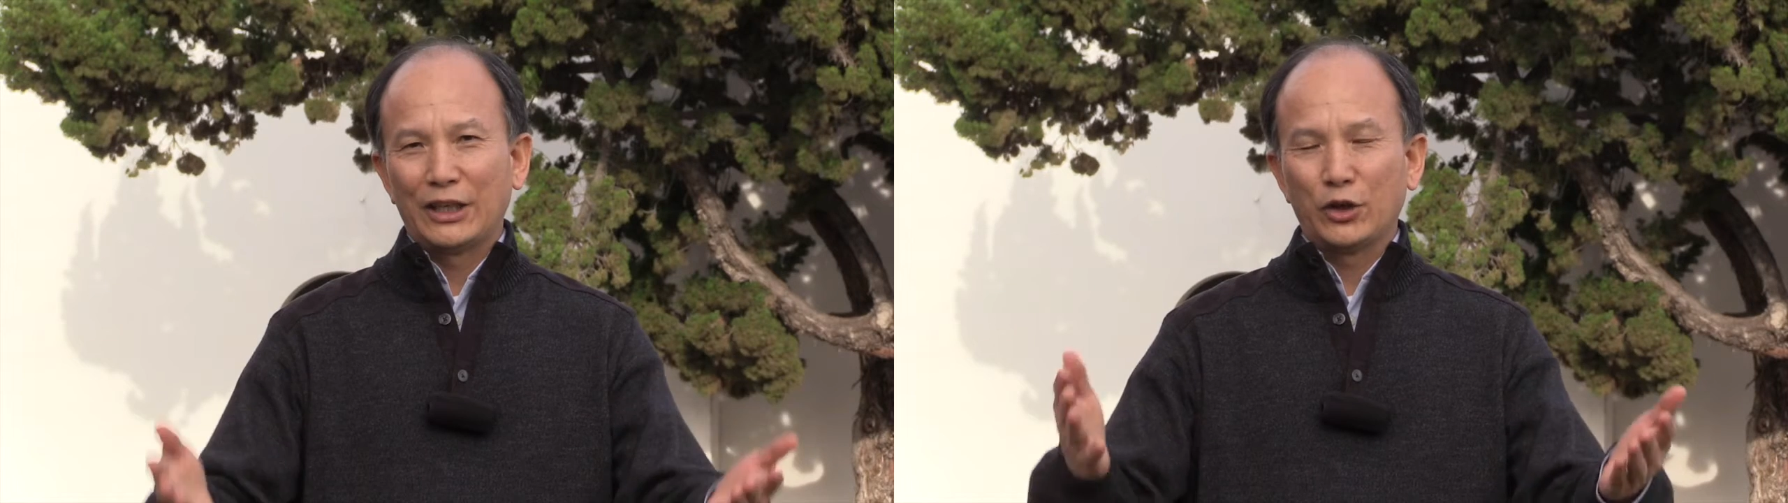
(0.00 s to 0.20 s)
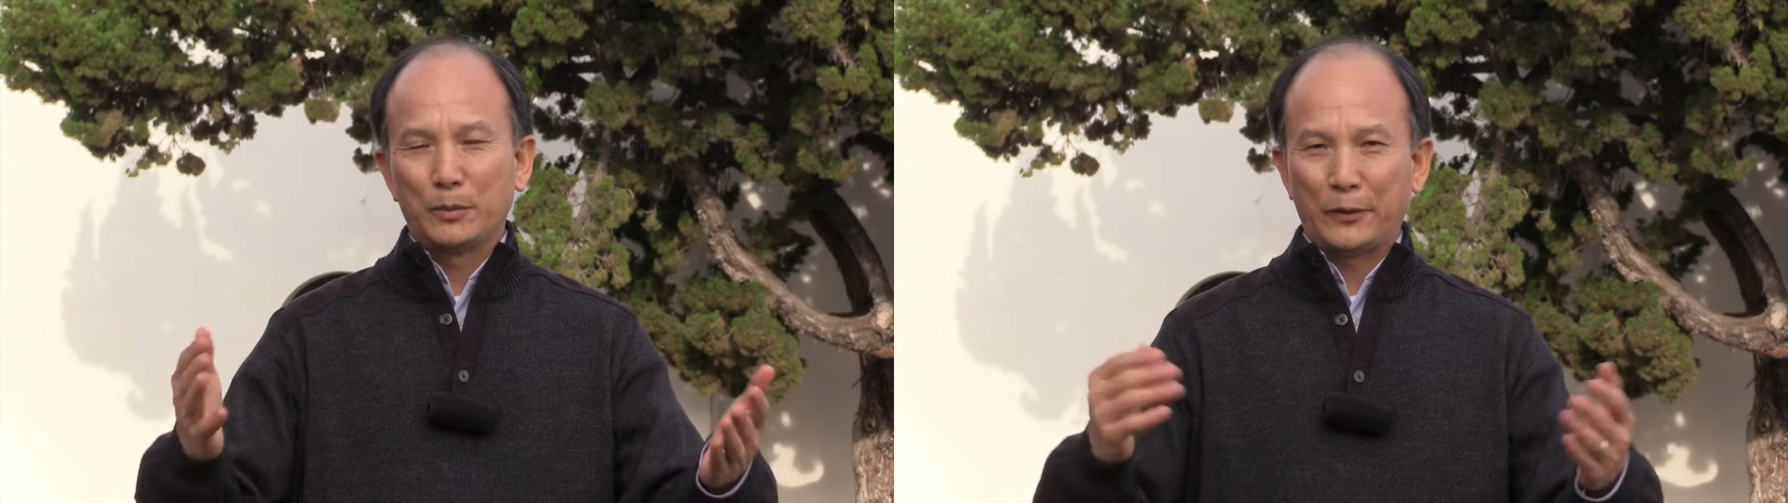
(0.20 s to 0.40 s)

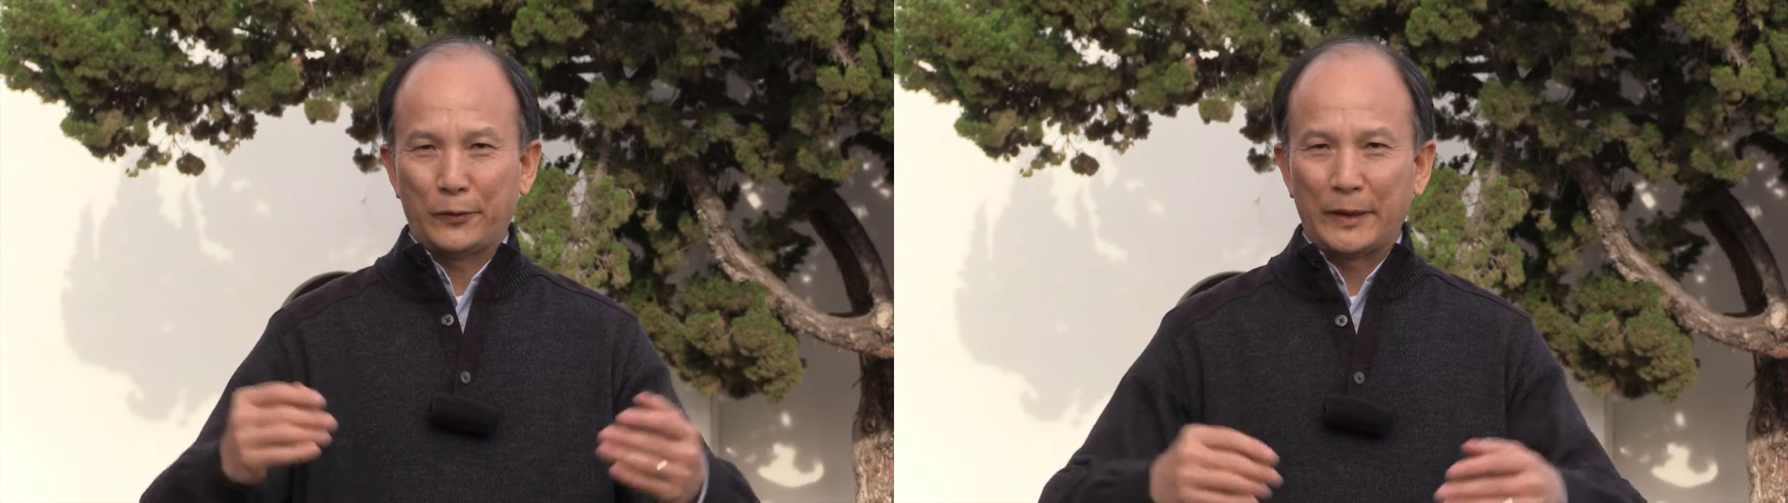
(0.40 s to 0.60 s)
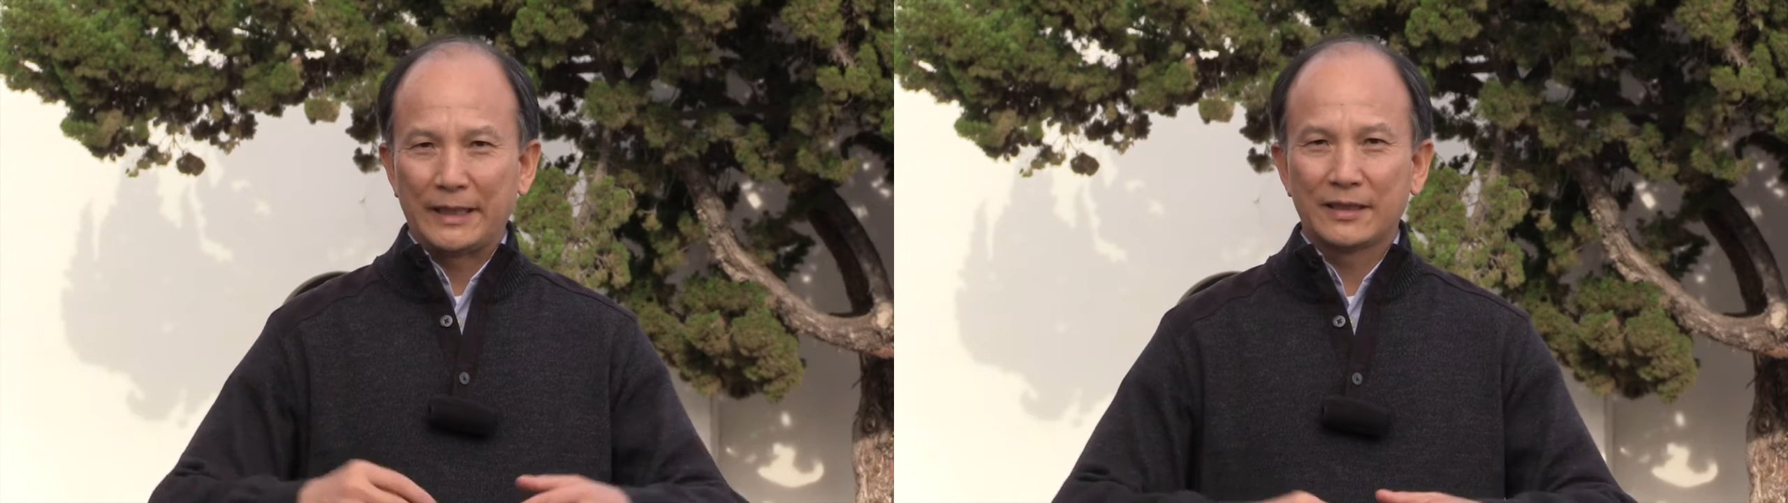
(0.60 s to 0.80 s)
Hello, my
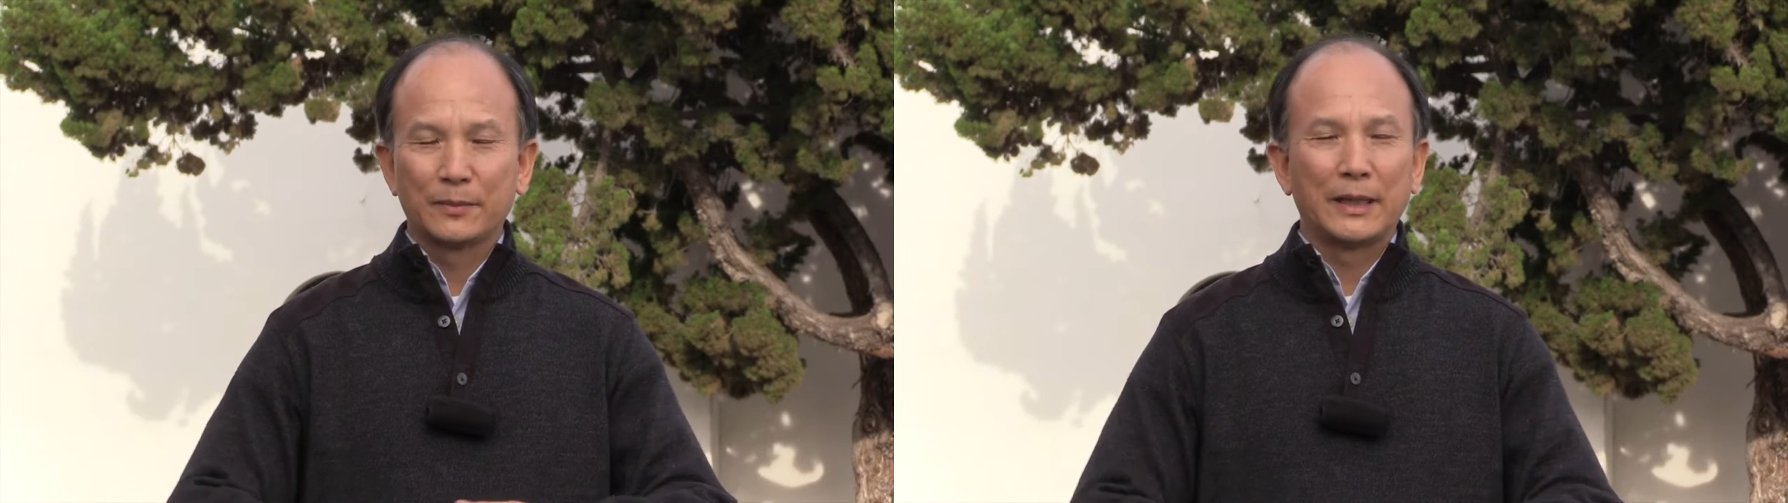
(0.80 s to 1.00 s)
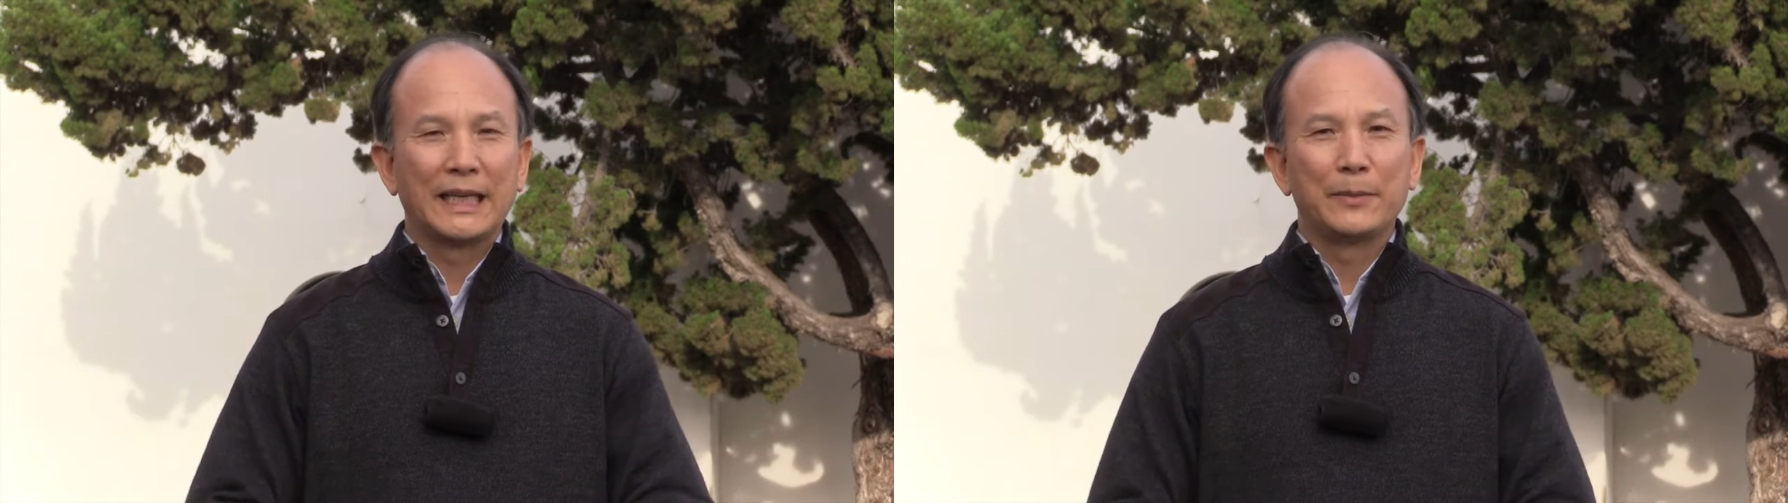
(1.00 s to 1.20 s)
friends.
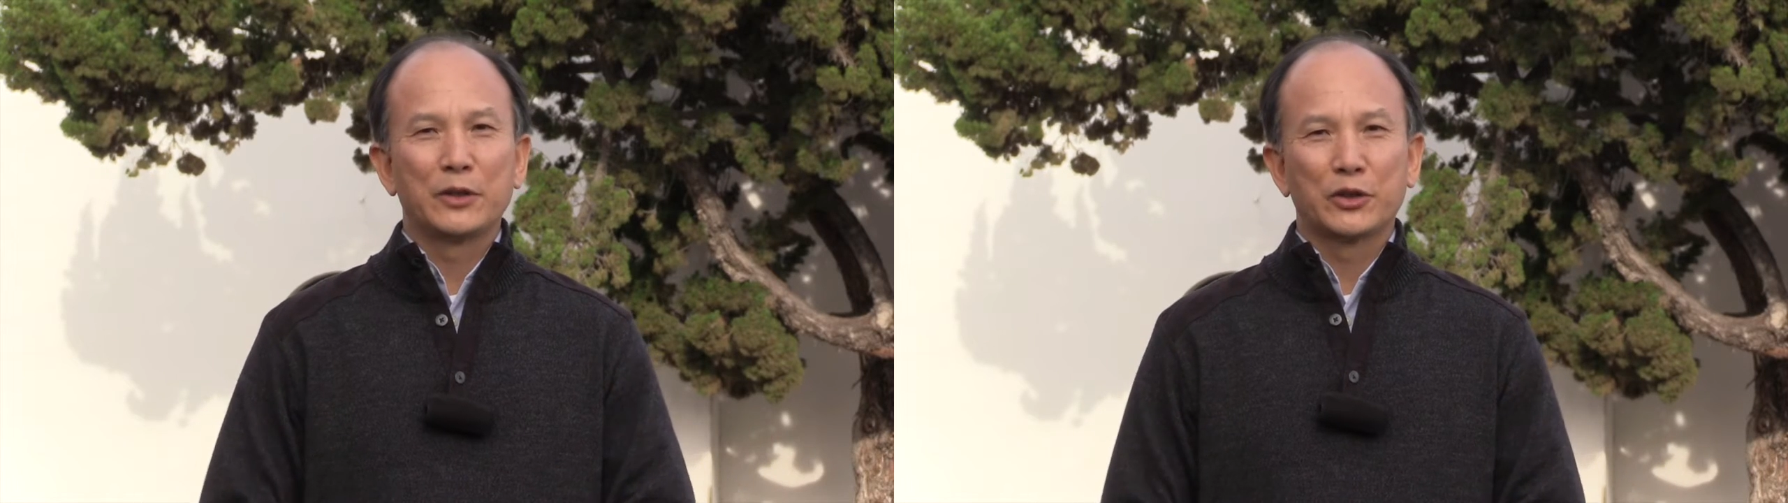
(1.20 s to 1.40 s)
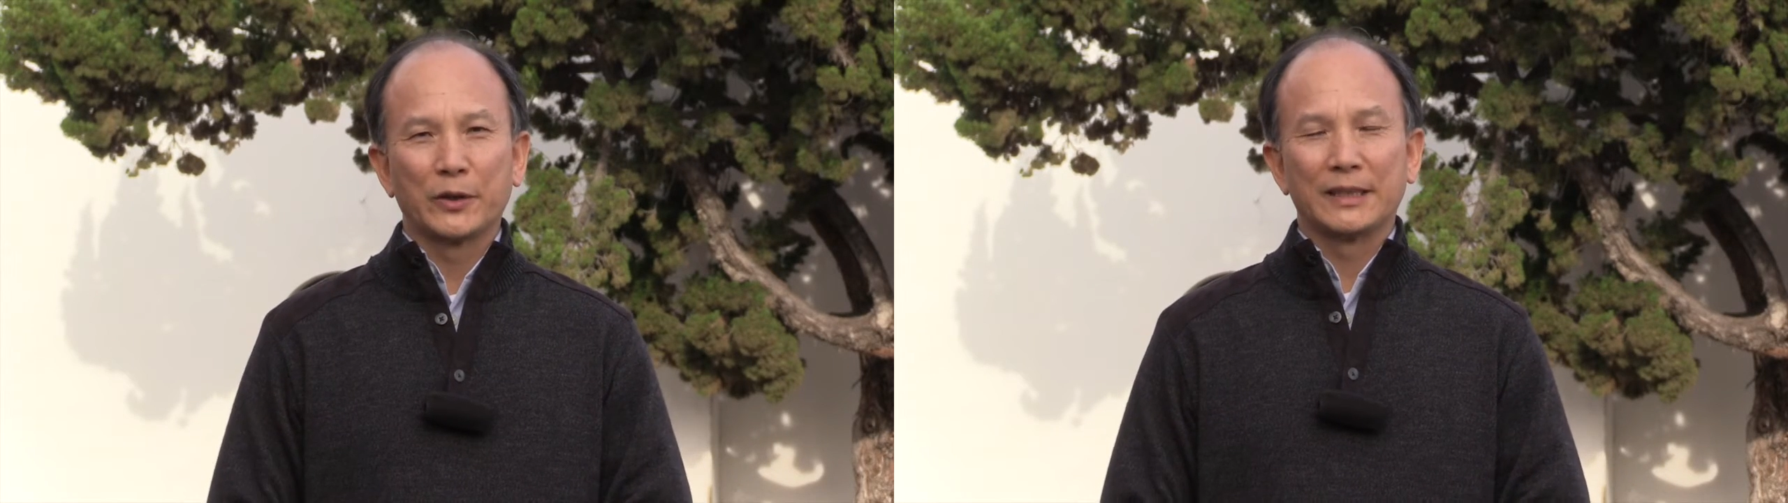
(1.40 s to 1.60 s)
My name
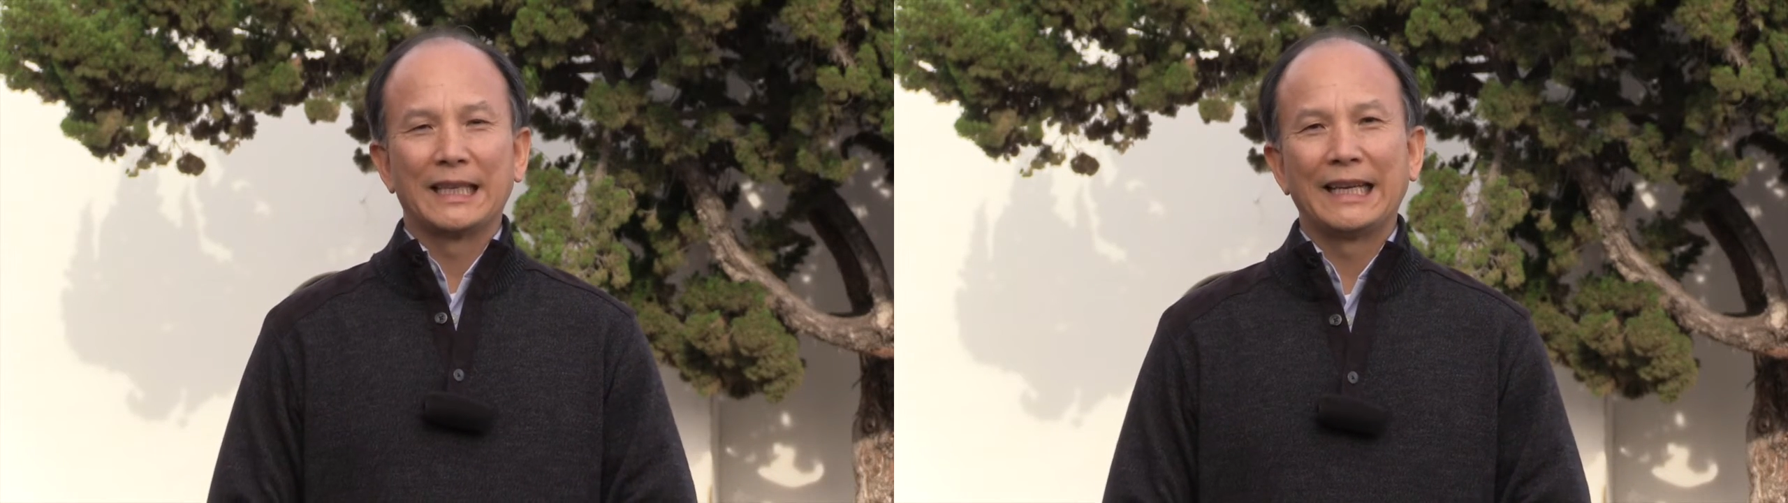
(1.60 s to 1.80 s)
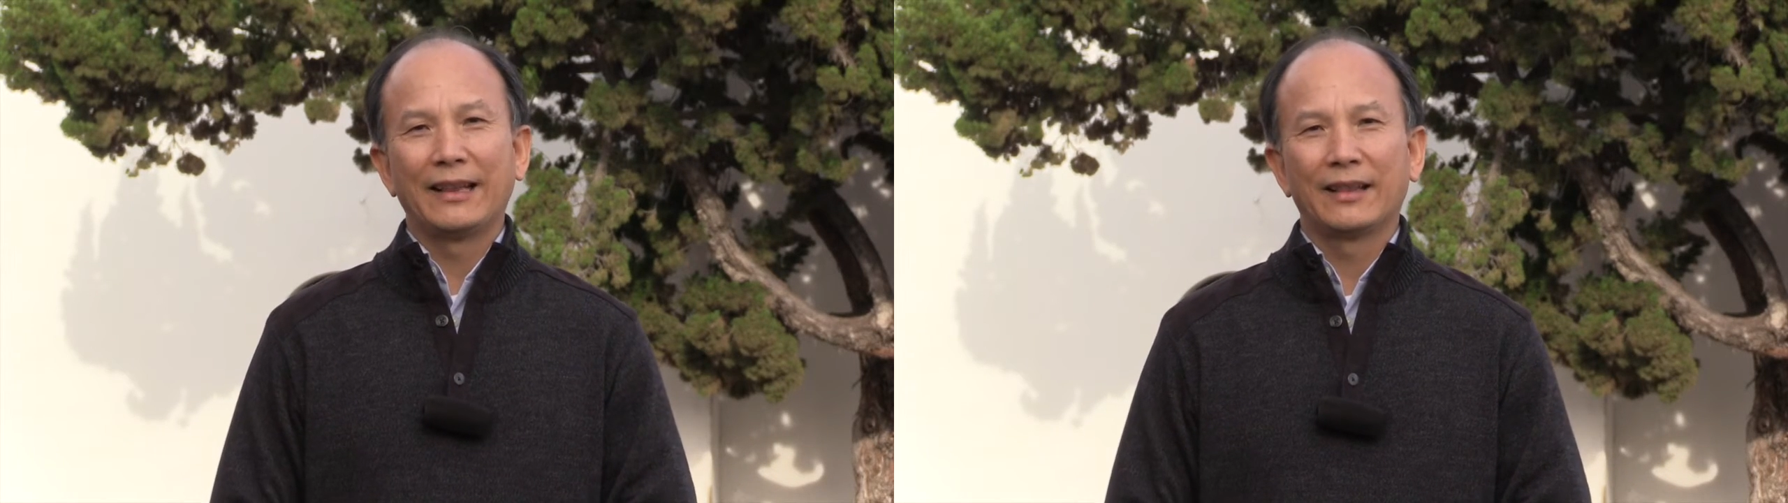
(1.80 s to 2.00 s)
is Chen
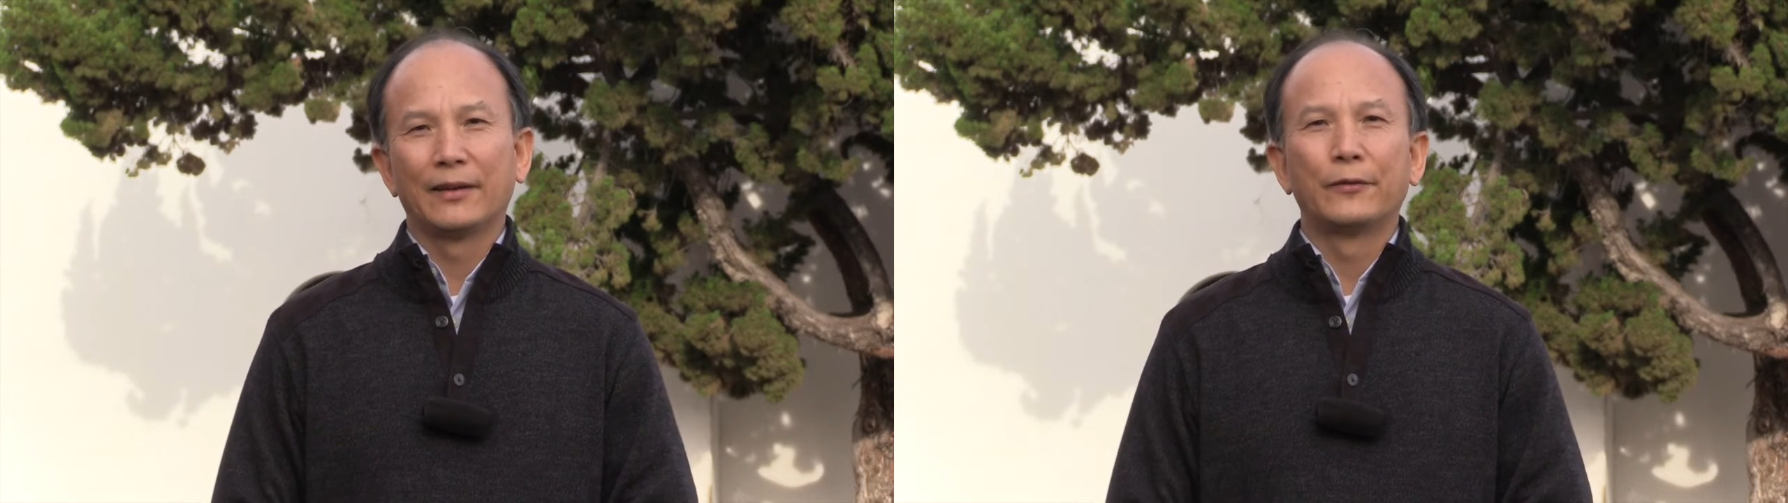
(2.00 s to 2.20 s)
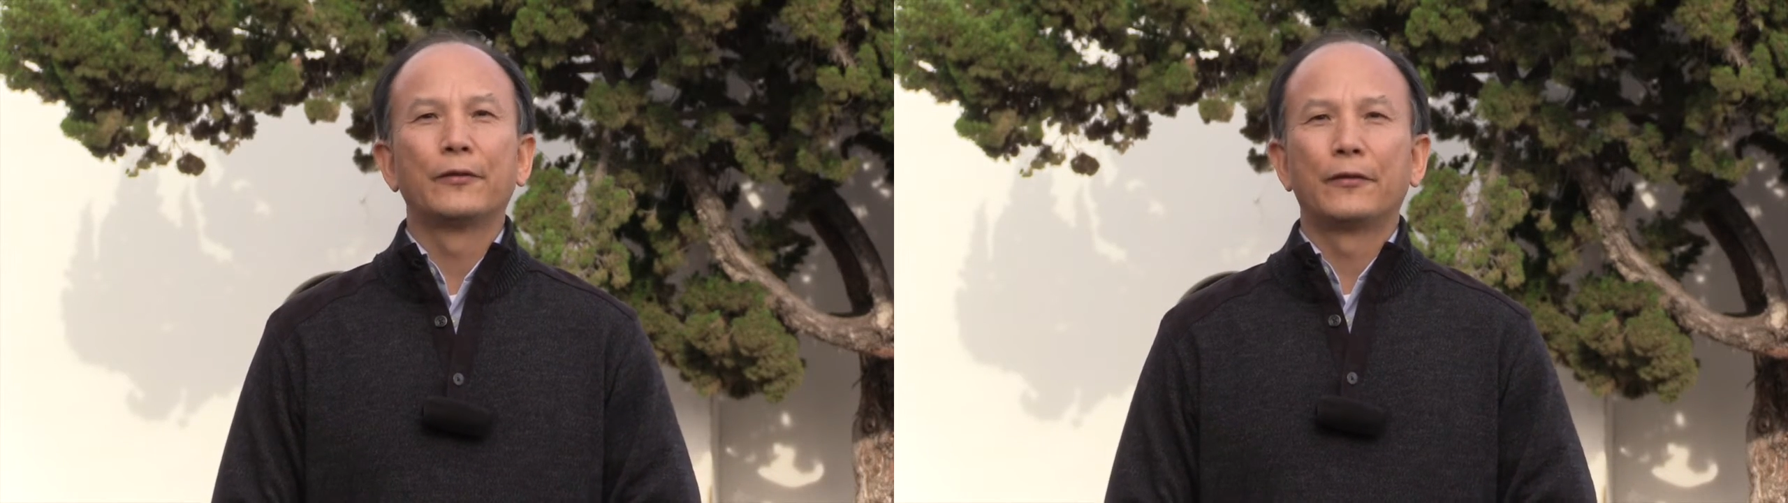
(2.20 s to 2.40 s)
Yilin, the